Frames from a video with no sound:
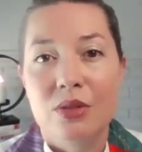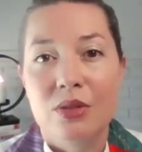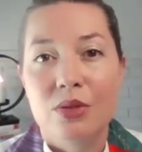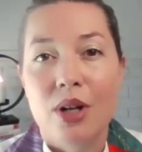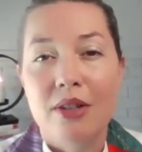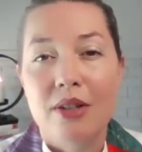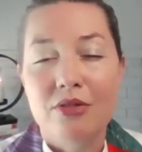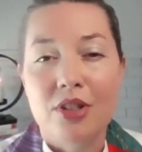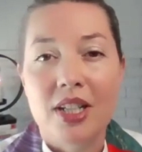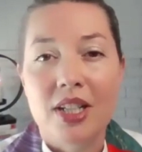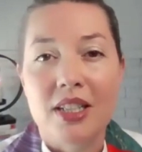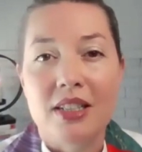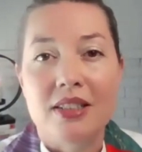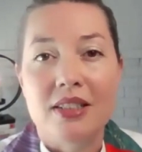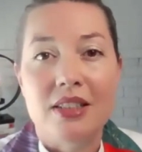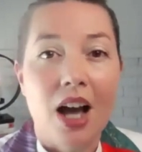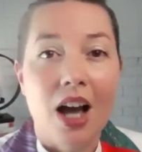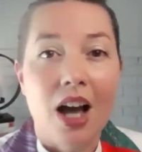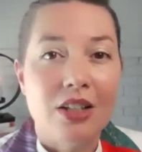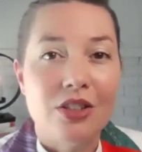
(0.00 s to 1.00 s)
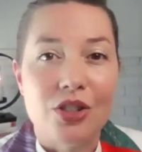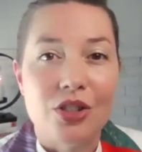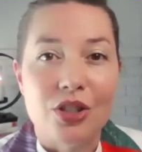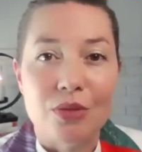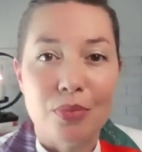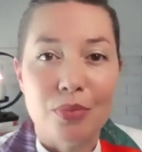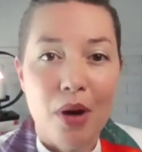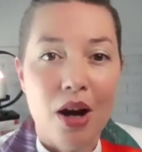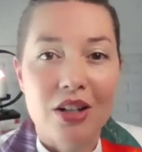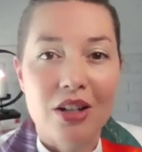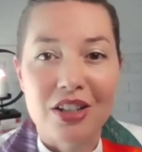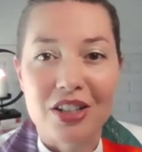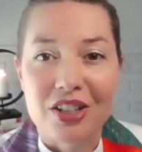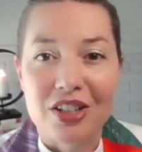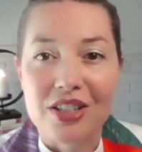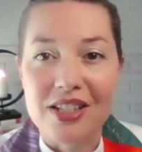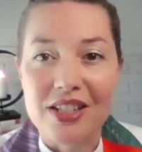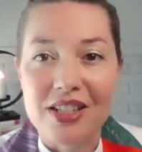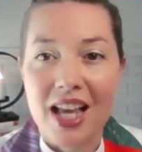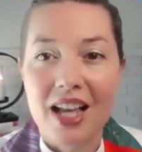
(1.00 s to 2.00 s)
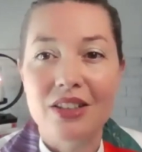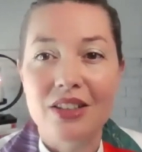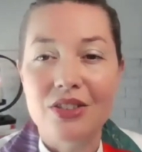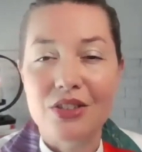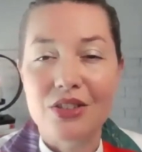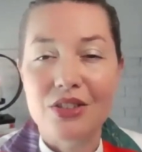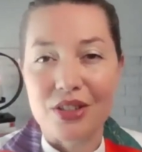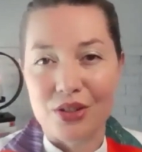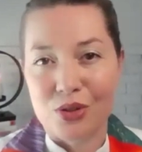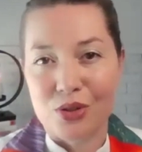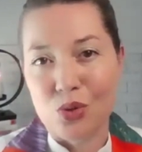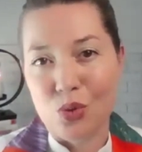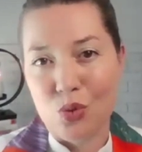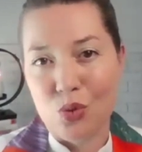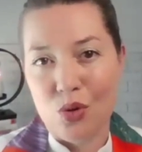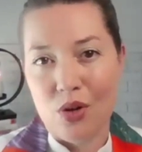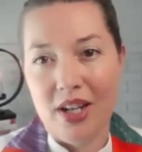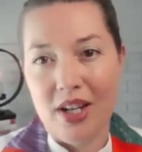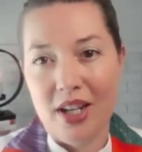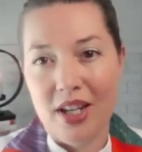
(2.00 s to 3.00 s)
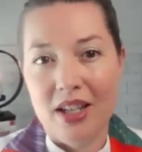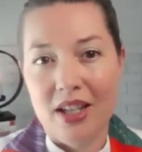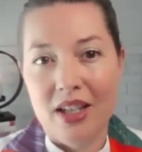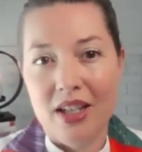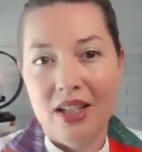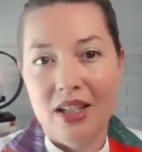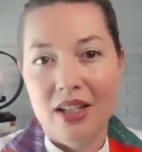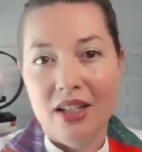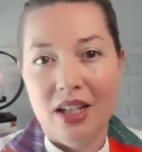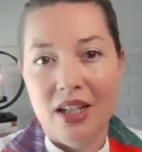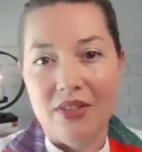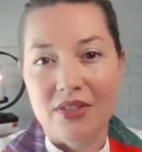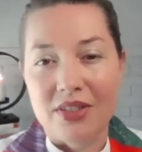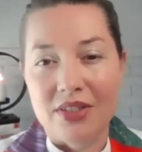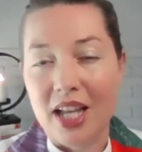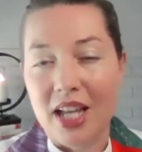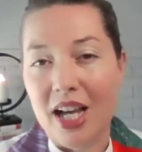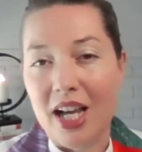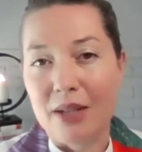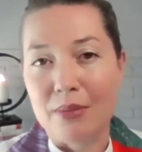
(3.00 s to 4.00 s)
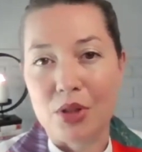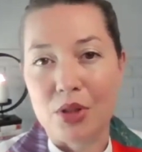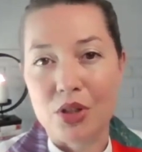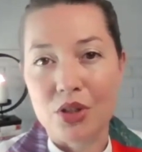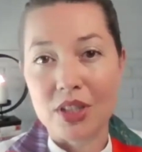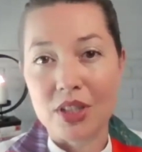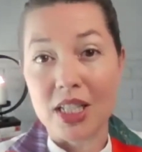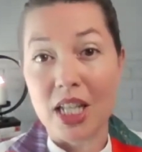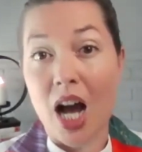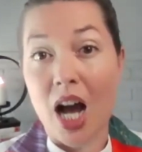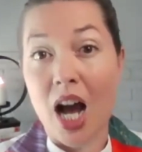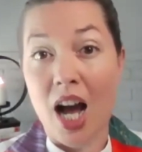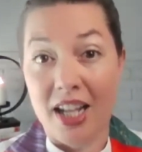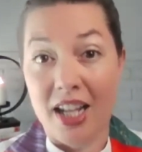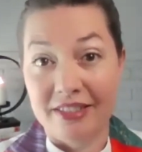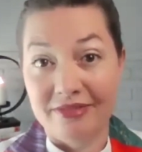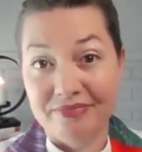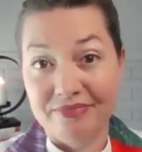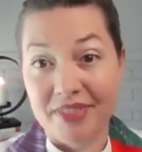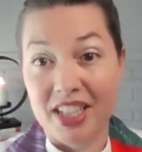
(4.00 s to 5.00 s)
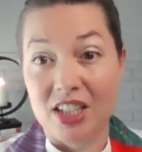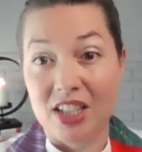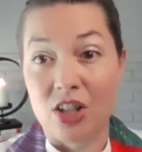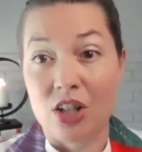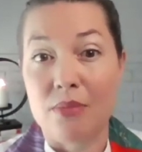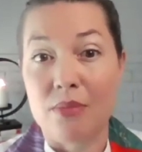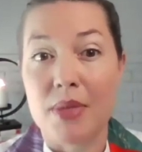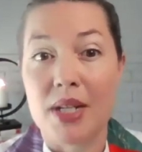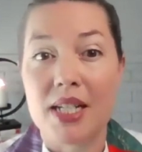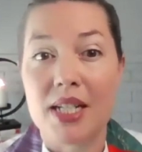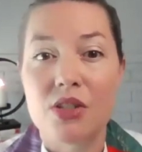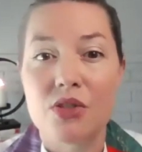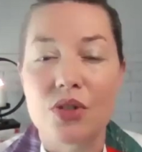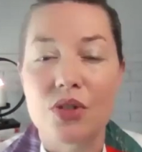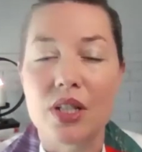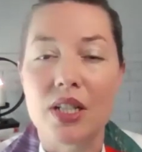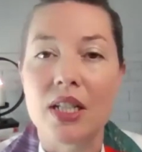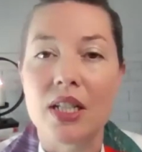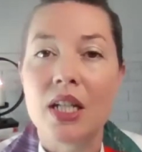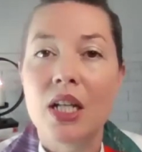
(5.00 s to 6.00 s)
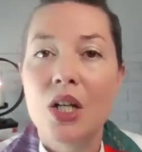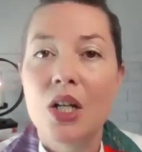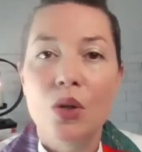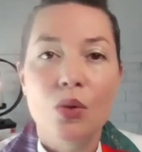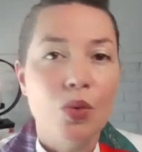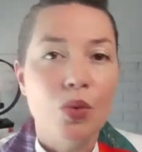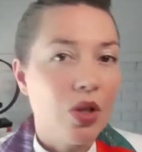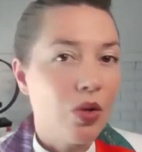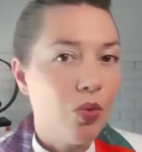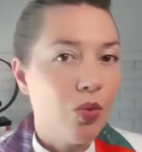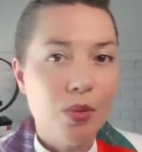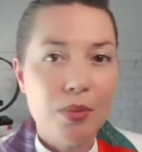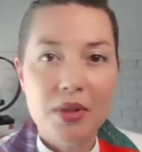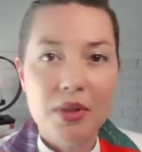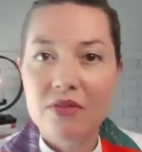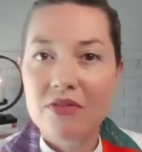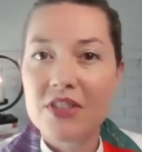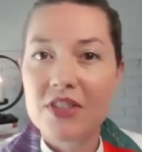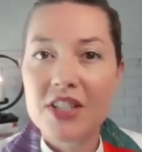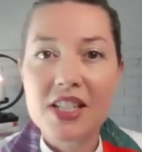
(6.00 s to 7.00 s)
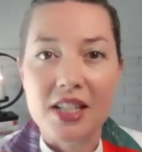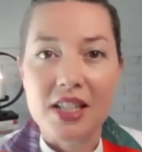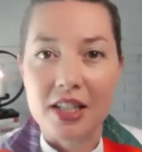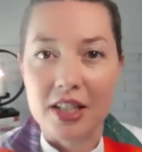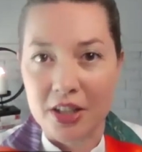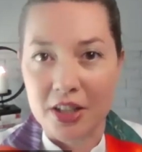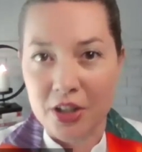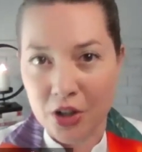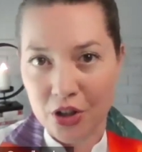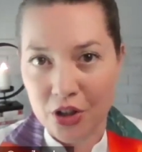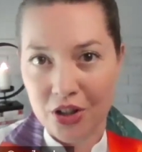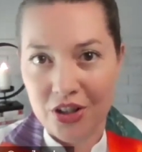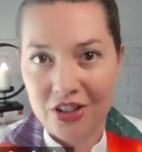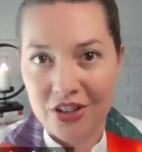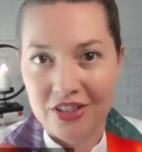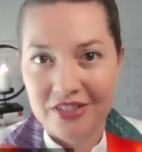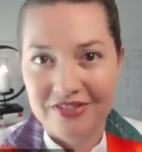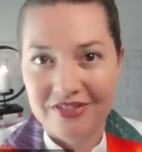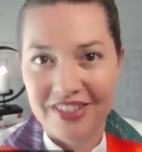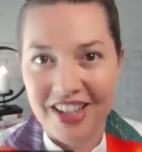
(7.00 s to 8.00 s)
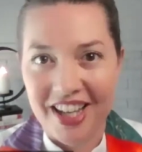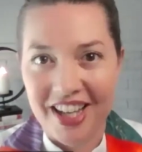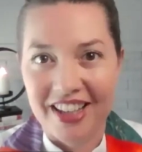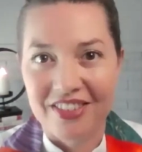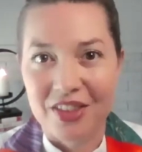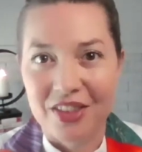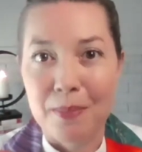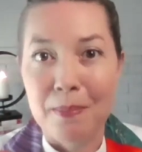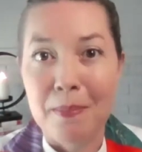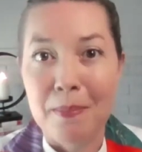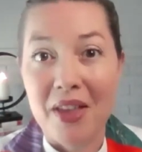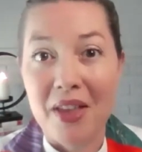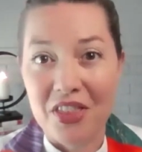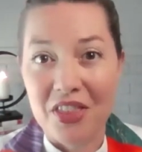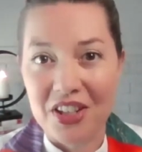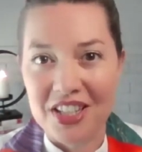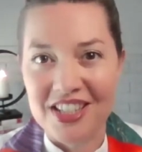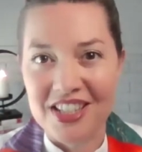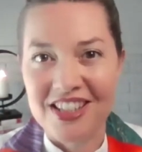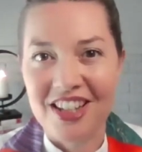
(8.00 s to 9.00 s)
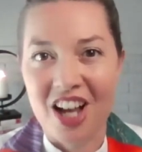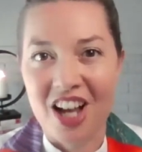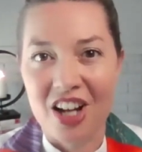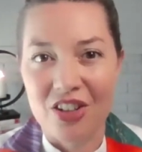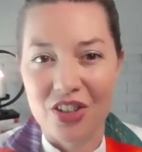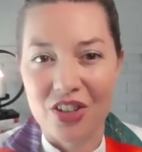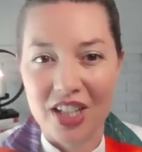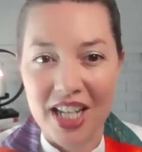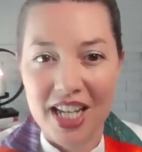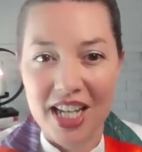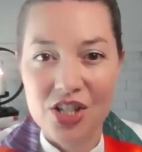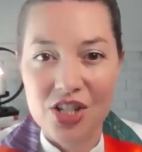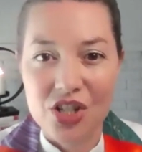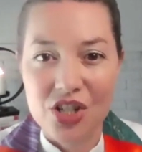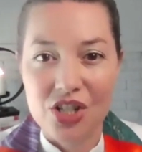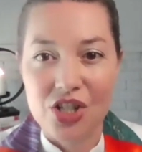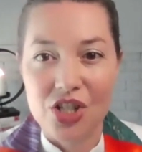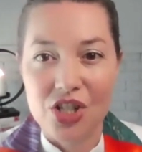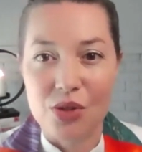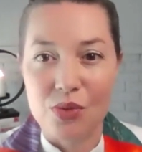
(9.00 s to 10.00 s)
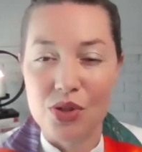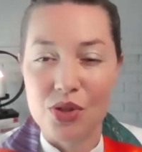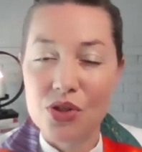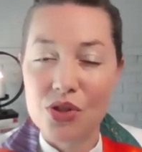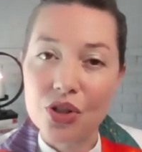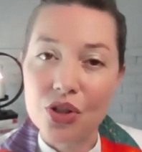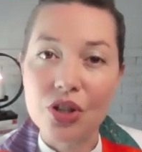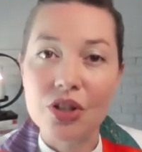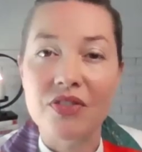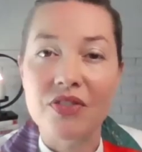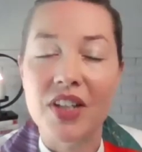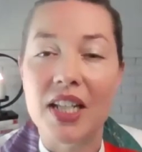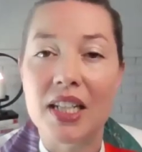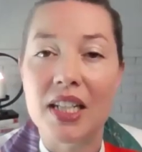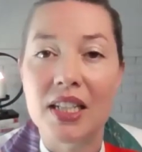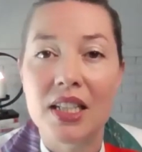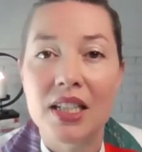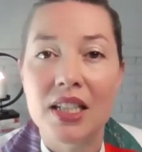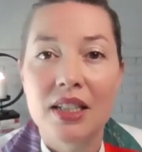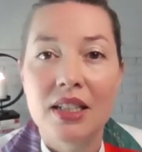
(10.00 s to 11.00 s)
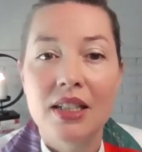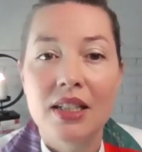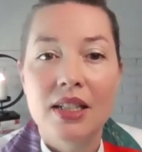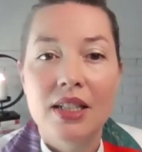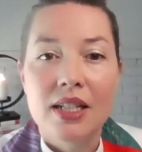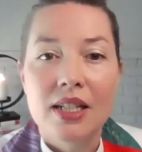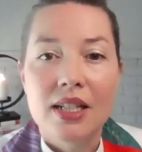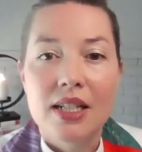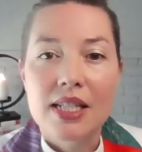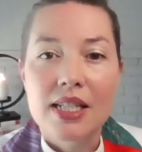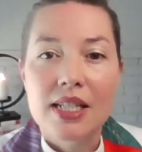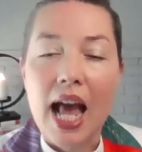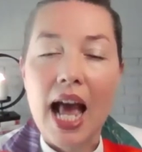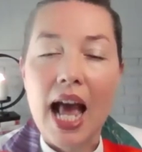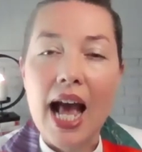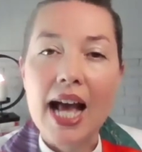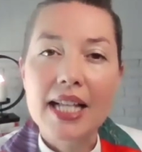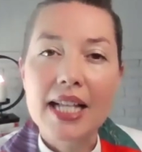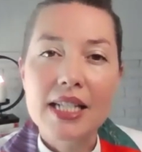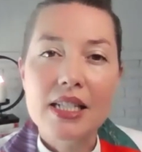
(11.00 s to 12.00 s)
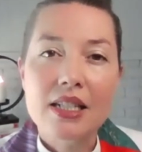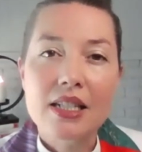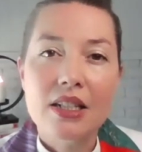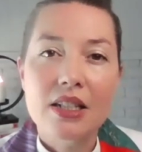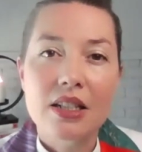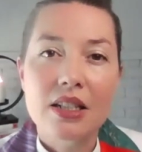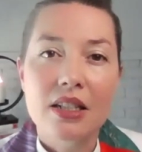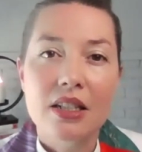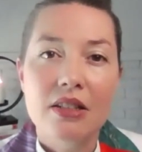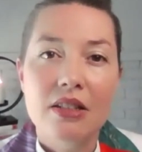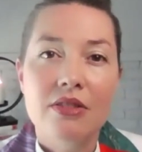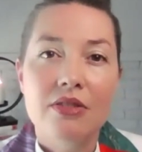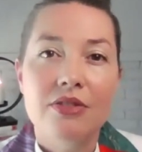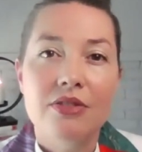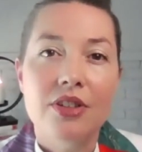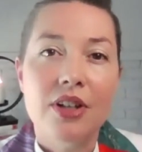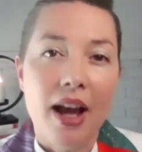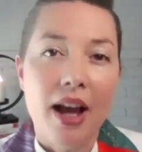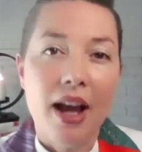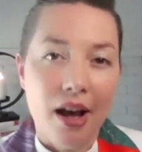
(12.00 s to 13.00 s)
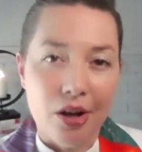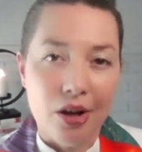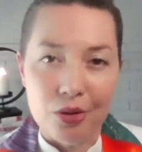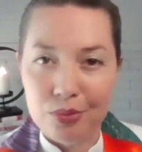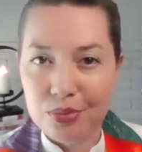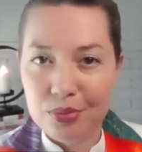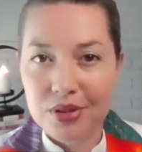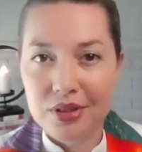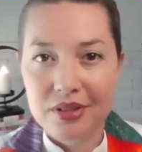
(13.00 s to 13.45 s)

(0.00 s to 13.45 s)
Reverend Dr. Parker tells the story of a time early on in her ministry when a woman visited her at the Methodist congregation she was serving to ask for help,